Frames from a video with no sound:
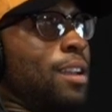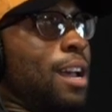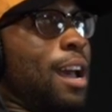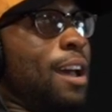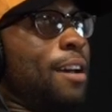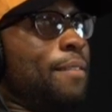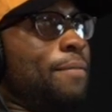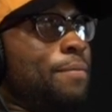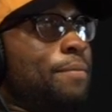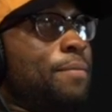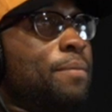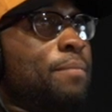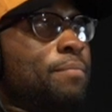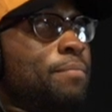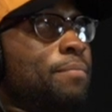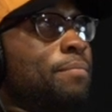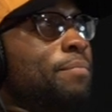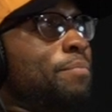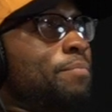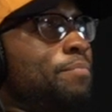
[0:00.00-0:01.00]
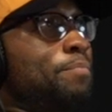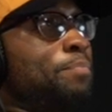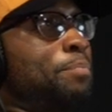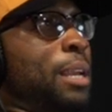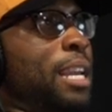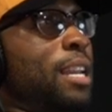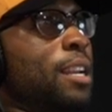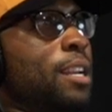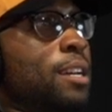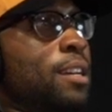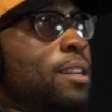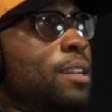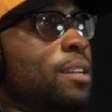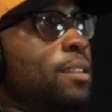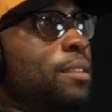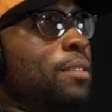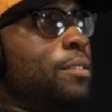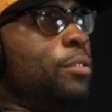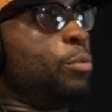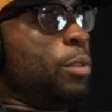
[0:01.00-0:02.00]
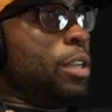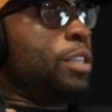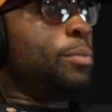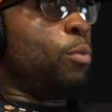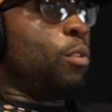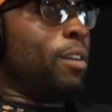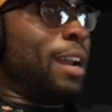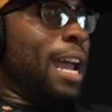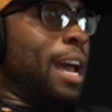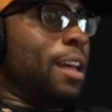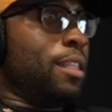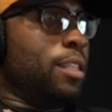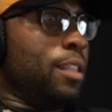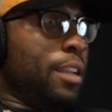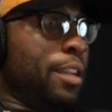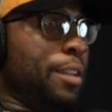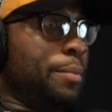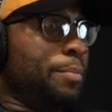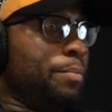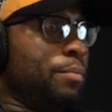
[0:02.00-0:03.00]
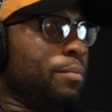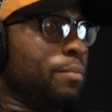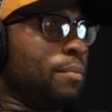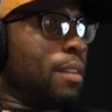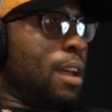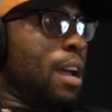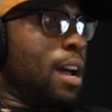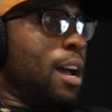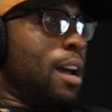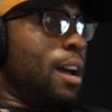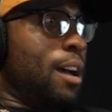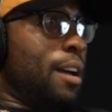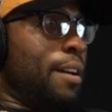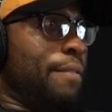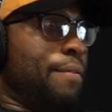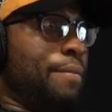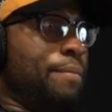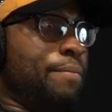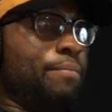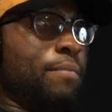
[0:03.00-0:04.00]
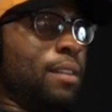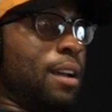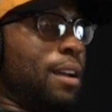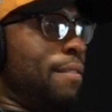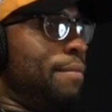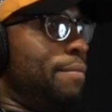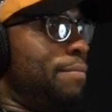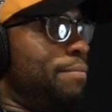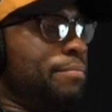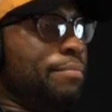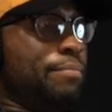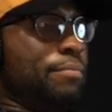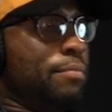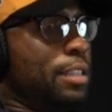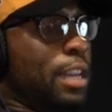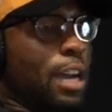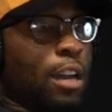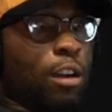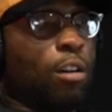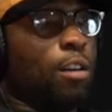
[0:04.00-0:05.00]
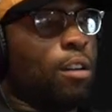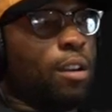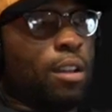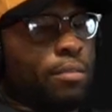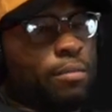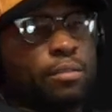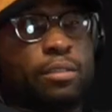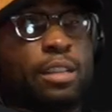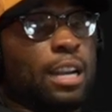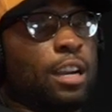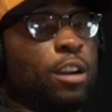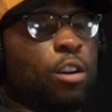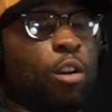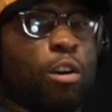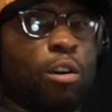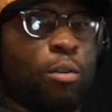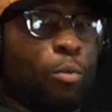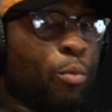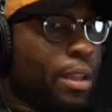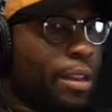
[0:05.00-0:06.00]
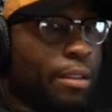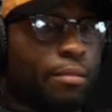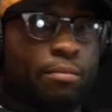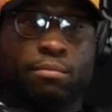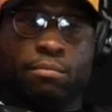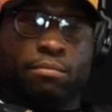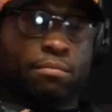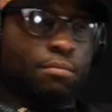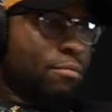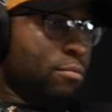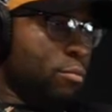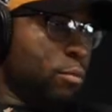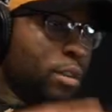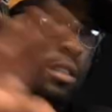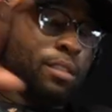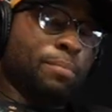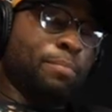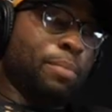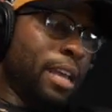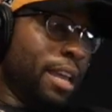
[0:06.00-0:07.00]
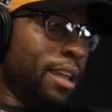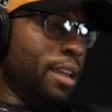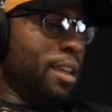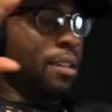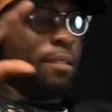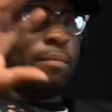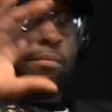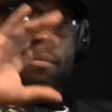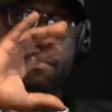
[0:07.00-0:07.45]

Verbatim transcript: I've been a three sport athlete. I've I've done all done it all. Went went to play